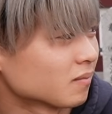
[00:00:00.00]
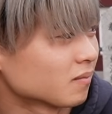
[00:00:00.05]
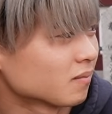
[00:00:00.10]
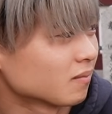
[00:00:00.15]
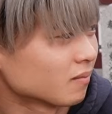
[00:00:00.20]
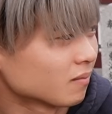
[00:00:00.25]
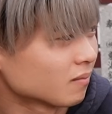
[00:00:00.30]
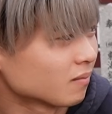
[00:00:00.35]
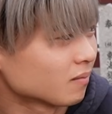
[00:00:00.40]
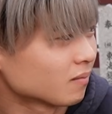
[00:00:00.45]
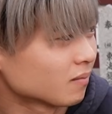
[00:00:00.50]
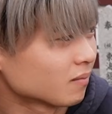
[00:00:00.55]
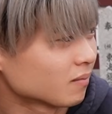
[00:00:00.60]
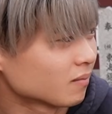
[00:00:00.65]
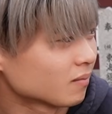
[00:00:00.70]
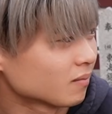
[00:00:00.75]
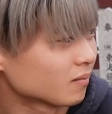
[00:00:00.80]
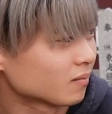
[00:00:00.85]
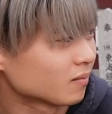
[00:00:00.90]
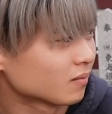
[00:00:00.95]

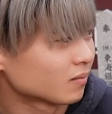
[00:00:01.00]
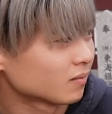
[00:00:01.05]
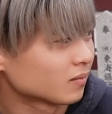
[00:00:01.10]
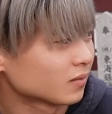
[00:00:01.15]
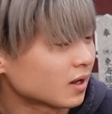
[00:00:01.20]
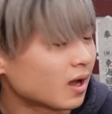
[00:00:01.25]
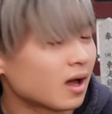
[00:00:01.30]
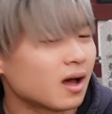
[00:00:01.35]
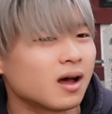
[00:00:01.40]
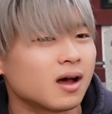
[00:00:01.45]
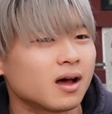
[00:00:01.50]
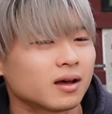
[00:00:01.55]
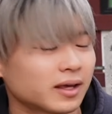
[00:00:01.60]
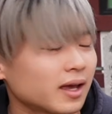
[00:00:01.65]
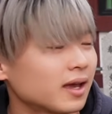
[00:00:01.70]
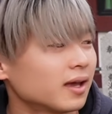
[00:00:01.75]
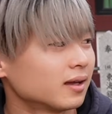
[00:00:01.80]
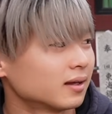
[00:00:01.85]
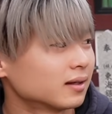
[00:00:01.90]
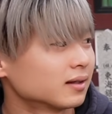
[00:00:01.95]

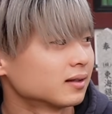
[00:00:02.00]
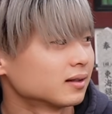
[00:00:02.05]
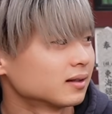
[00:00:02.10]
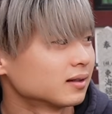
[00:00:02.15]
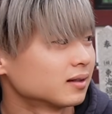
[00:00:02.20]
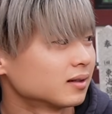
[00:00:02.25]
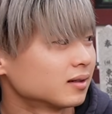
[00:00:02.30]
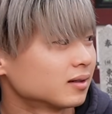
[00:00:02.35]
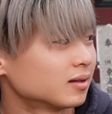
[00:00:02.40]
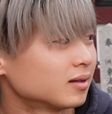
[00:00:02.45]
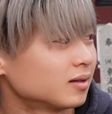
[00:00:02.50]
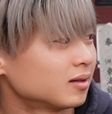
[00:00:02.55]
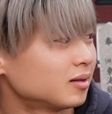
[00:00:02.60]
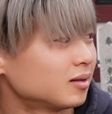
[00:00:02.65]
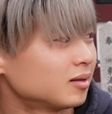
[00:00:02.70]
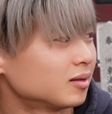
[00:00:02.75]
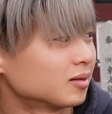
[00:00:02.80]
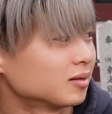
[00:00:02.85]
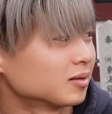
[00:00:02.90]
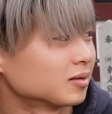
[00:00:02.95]

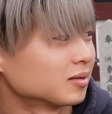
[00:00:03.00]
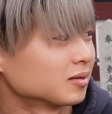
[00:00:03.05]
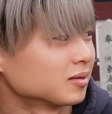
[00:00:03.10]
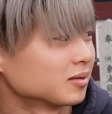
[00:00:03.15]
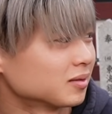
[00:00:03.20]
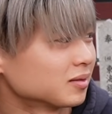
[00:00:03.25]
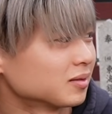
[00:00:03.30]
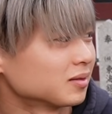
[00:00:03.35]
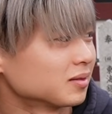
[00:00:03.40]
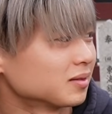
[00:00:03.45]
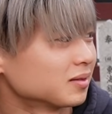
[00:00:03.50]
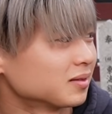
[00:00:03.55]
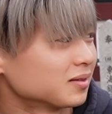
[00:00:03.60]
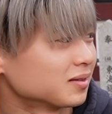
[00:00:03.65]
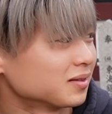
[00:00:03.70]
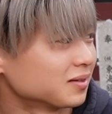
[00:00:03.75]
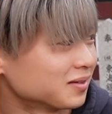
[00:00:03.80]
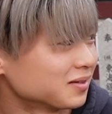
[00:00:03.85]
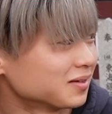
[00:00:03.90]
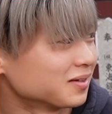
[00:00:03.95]

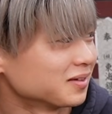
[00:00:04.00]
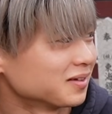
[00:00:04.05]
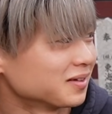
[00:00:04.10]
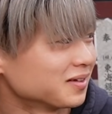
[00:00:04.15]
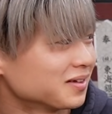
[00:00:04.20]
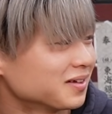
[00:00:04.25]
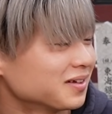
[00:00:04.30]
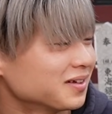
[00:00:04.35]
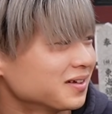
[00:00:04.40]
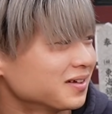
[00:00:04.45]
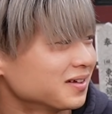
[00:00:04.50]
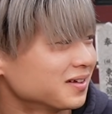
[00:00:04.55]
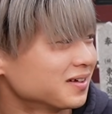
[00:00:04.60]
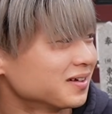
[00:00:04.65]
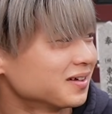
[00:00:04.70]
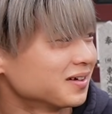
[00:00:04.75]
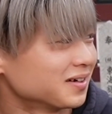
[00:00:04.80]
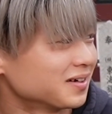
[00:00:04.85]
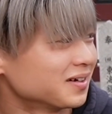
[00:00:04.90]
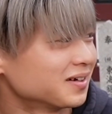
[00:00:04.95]

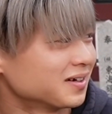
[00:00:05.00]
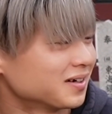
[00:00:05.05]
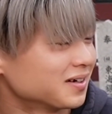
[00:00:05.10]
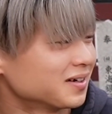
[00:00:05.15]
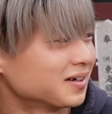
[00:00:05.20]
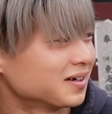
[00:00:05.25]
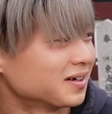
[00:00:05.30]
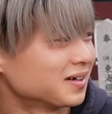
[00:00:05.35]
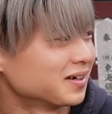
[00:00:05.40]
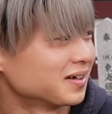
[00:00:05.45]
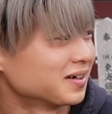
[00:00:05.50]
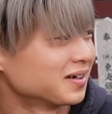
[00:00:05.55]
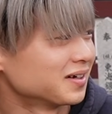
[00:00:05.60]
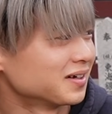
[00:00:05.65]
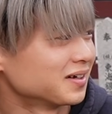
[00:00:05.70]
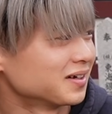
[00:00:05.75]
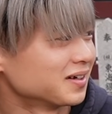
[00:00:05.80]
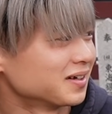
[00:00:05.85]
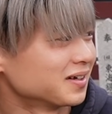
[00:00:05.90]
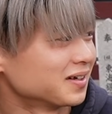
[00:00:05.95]

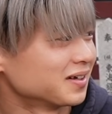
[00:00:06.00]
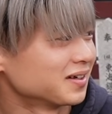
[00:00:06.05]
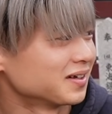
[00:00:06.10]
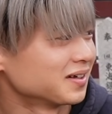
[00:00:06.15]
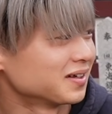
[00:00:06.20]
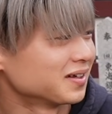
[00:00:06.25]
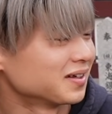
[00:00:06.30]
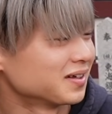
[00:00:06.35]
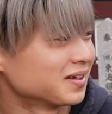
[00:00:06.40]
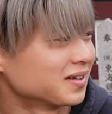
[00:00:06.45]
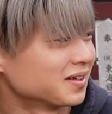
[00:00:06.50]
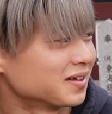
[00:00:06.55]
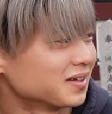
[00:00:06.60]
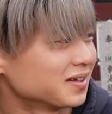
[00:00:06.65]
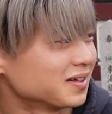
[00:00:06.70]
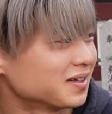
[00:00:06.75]
No words are spoken by the person on screen.